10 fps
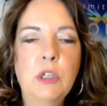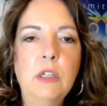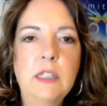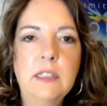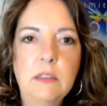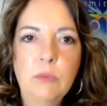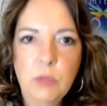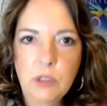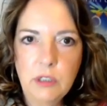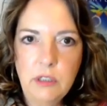
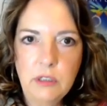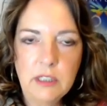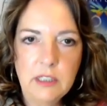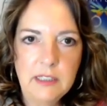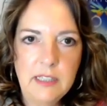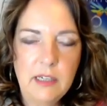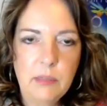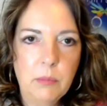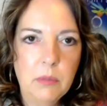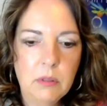gonna use his
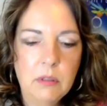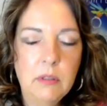name,